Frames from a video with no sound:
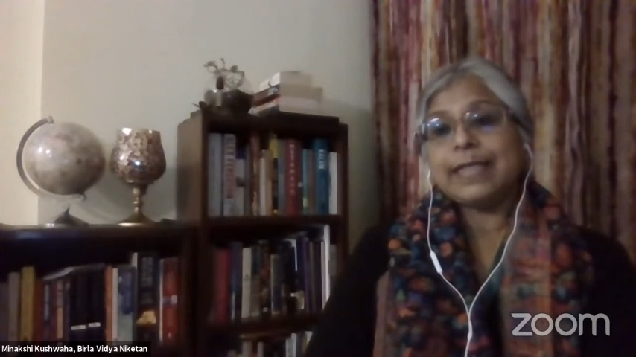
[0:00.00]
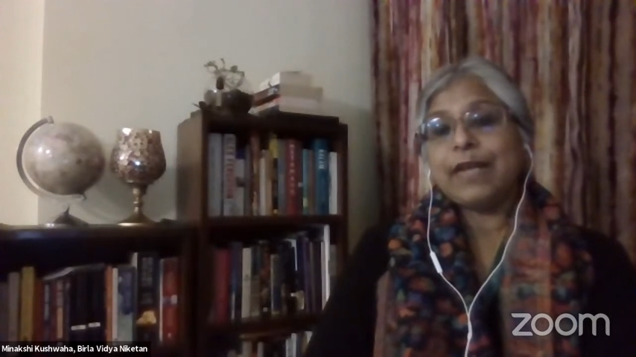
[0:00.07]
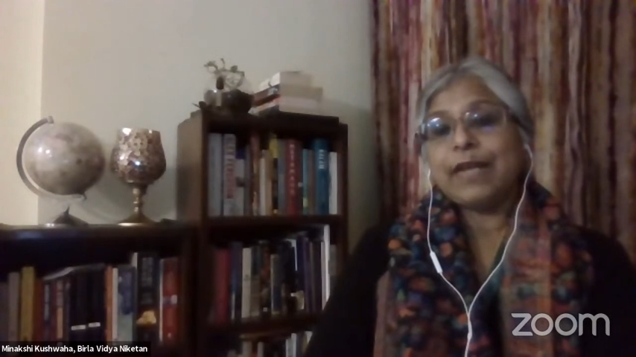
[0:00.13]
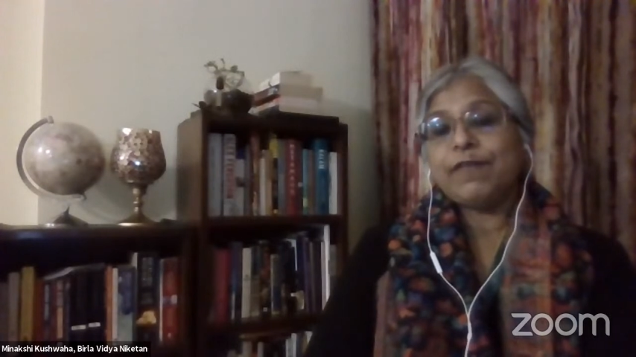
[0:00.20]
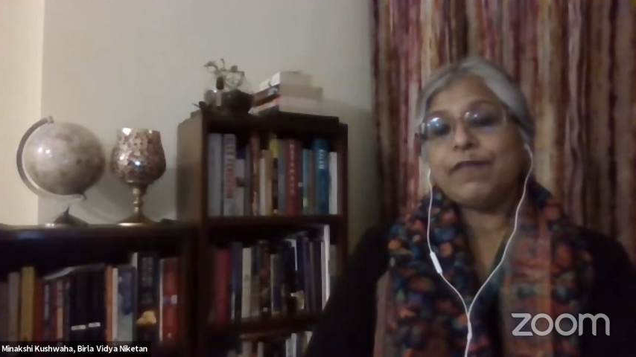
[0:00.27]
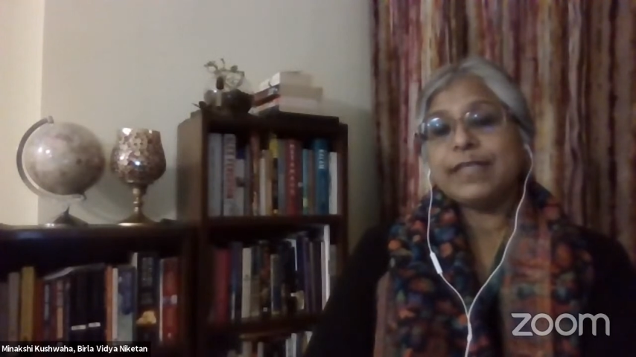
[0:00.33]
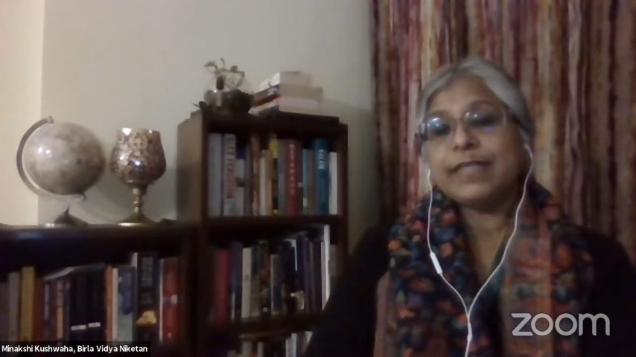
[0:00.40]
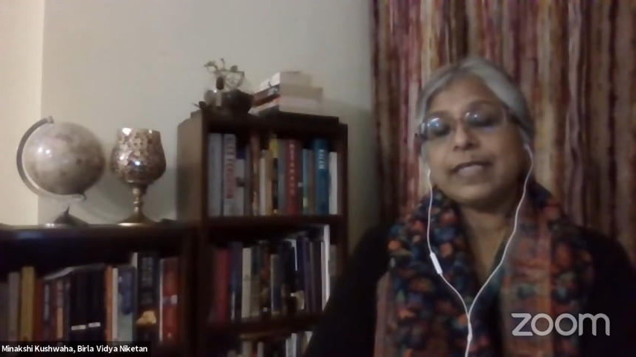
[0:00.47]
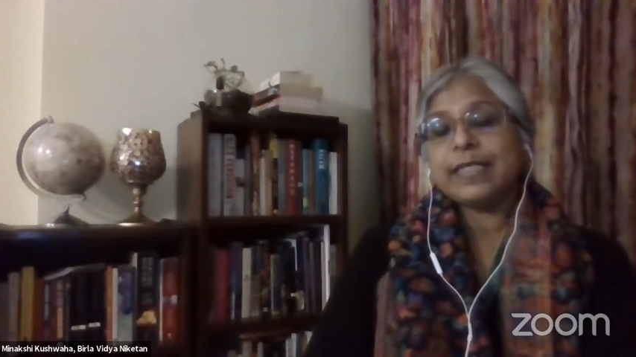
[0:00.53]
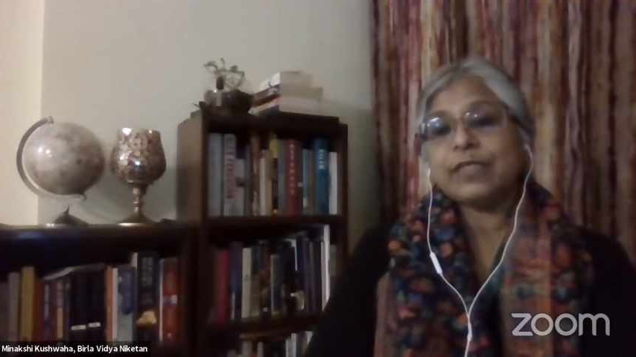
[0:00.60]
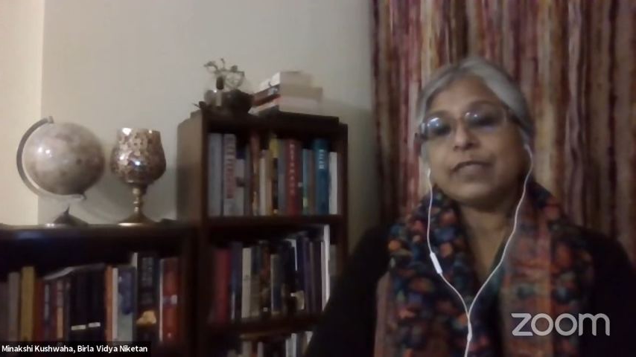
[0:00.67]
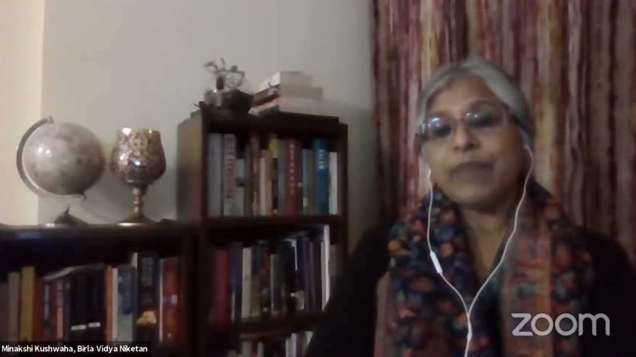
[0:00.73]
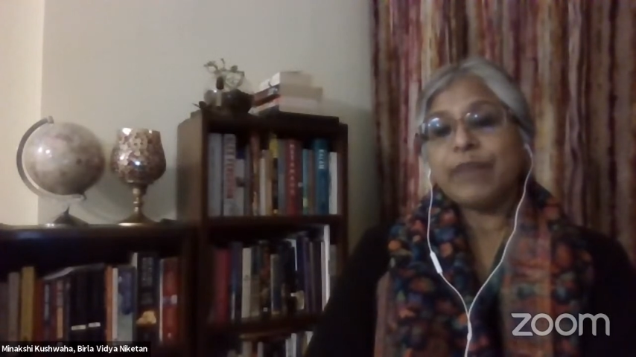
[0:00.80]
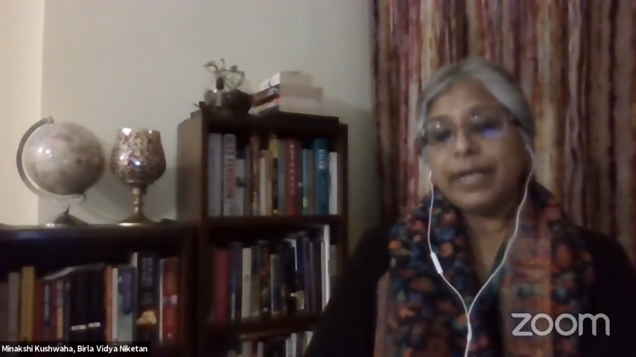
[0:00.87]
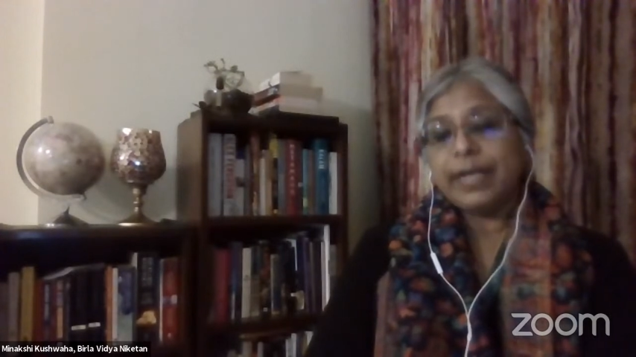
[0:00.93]
Like
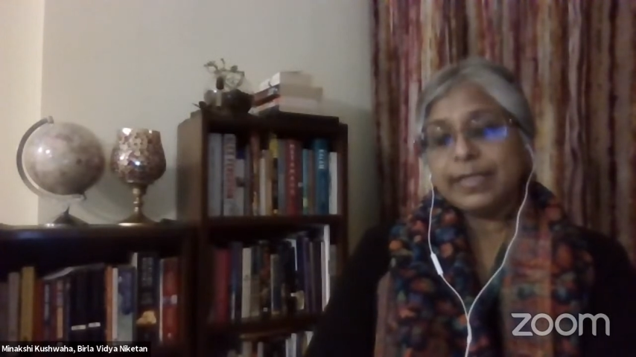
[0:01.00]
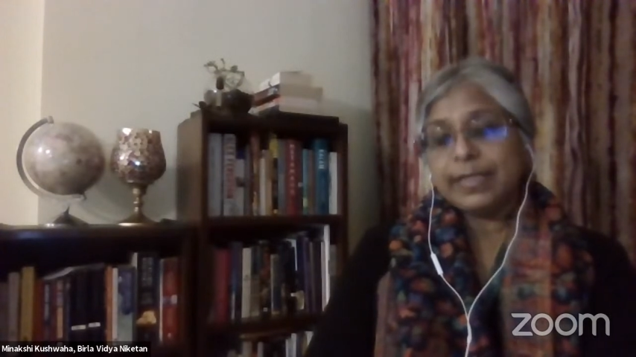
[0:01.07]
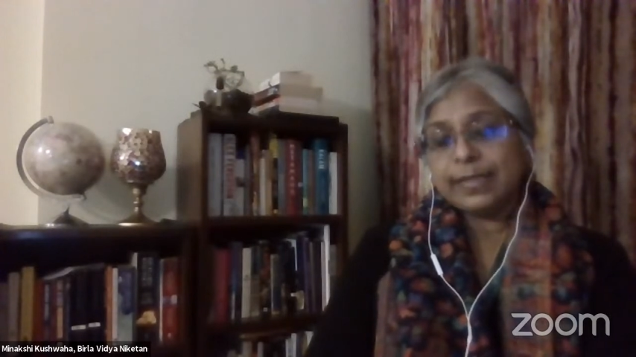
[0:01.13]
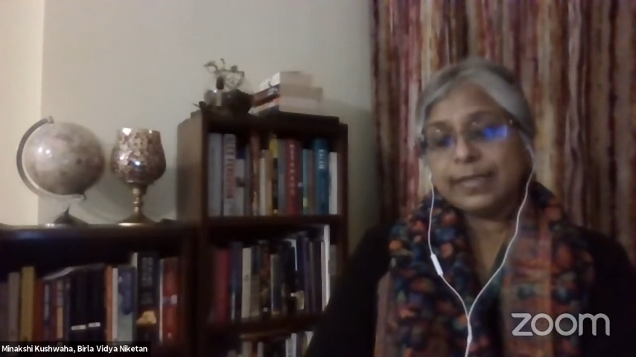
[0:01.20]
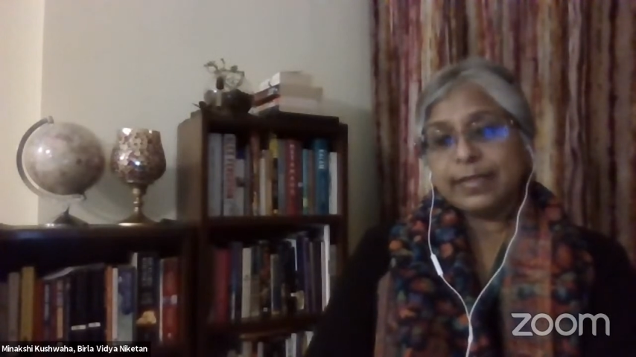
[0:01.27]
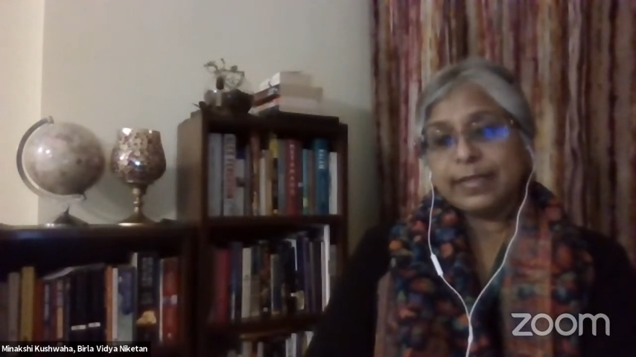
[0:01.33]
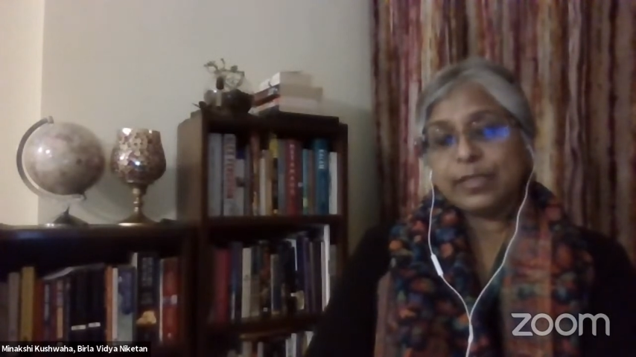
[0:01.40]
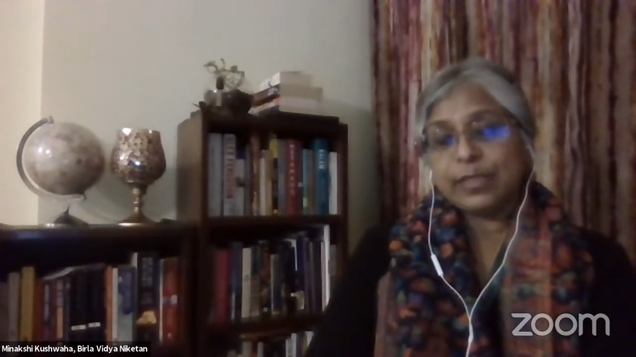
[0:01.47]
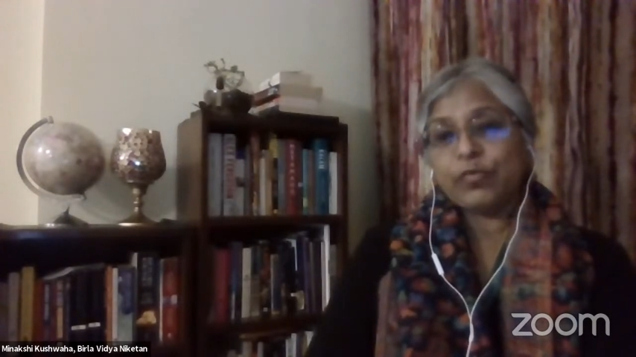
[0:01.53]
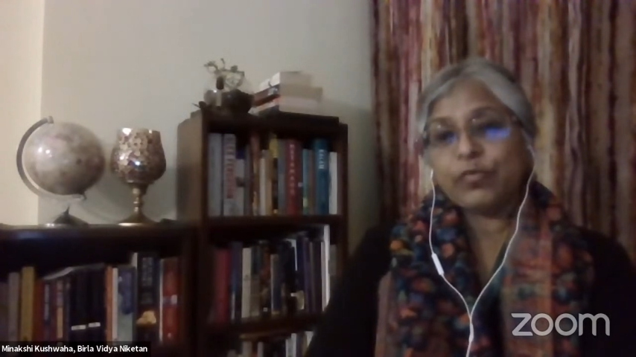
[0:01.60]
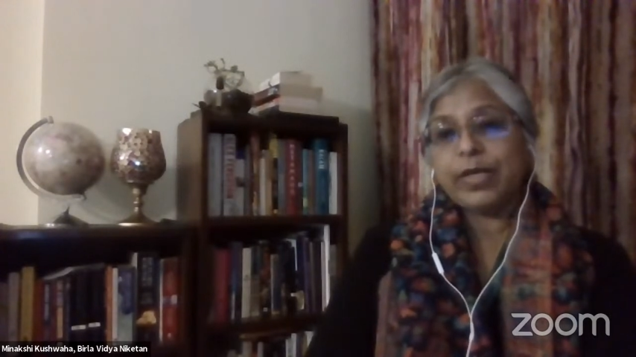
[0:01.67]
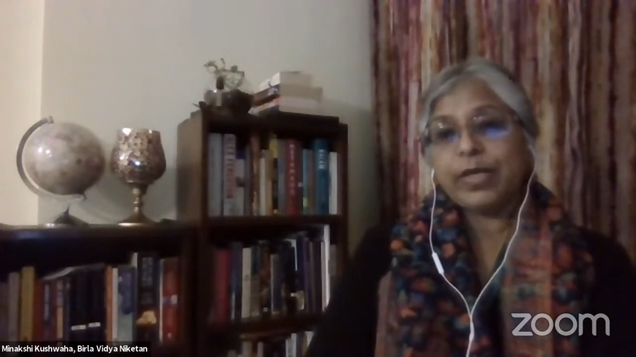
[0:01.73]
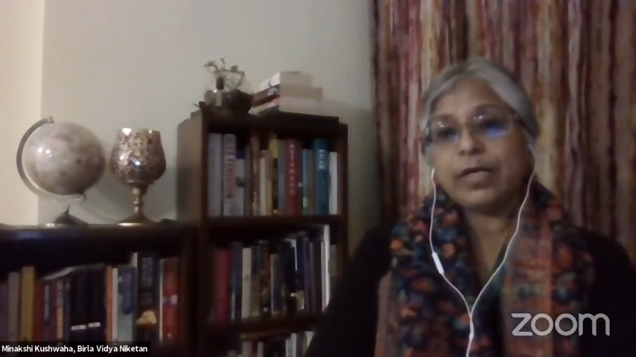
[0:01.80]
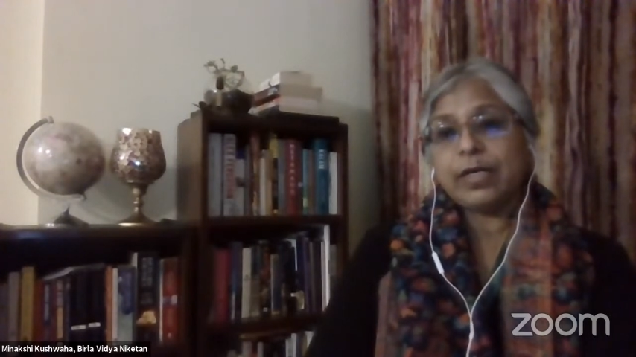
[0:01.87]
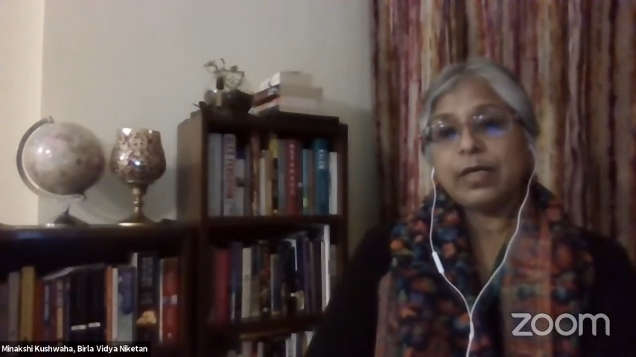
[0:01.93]
physics, one is this
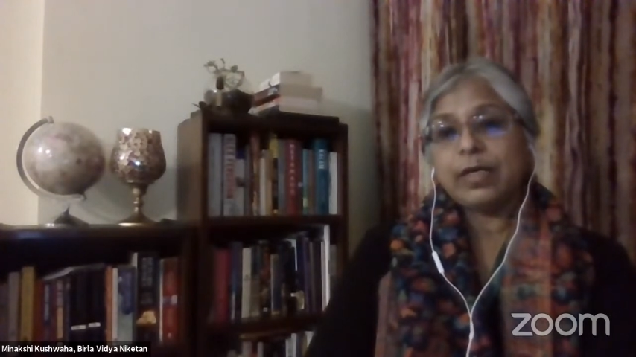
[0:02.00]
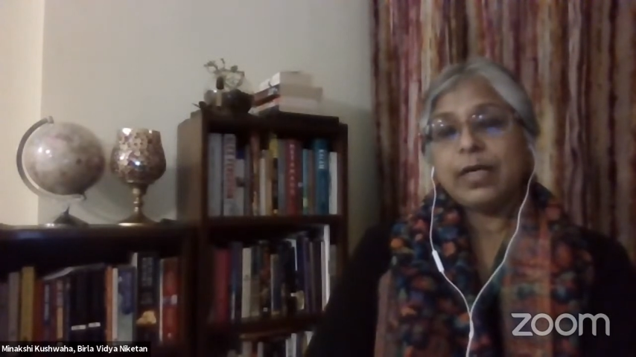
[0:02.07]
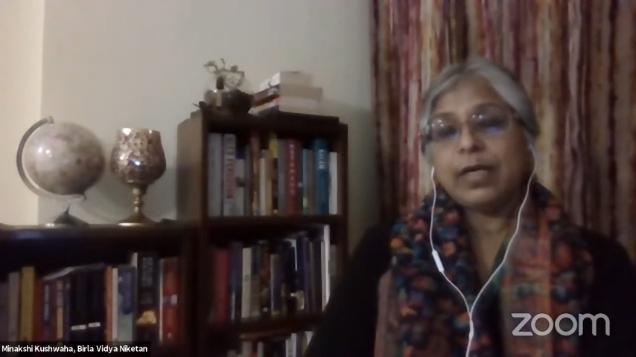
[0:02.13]
week.